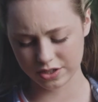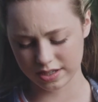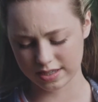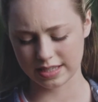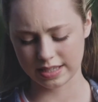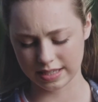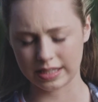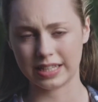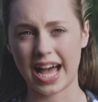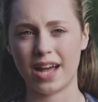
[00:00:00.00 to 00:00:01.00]
she's
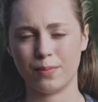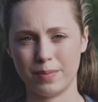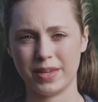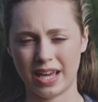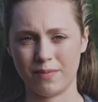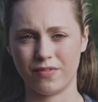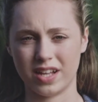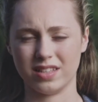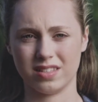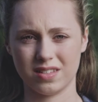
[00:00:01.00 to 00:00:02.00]
glad we became
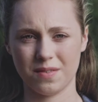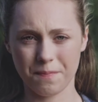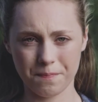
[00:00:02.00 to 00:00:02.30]
friends.